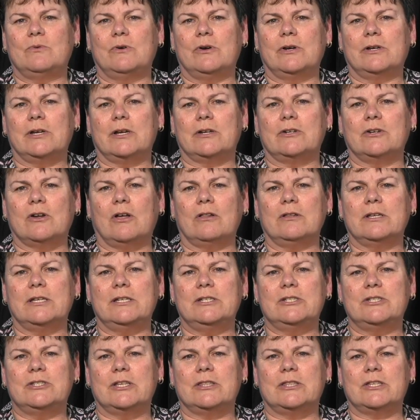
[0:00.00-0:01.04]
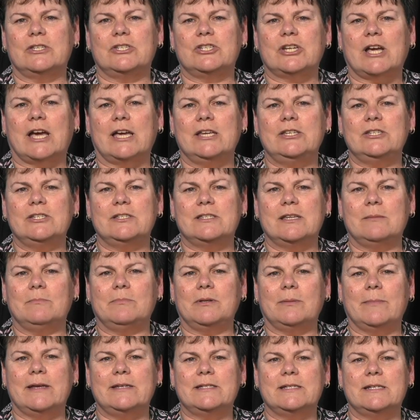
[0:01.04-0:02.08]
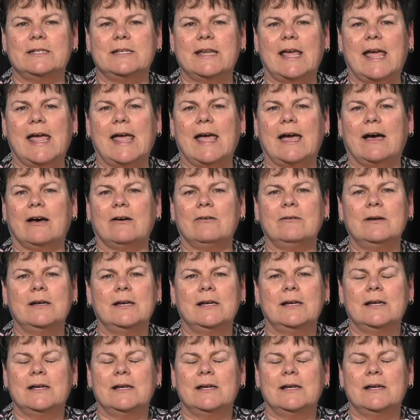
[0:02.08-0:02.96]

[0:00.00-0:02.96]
work acknowledge that the changes implemented now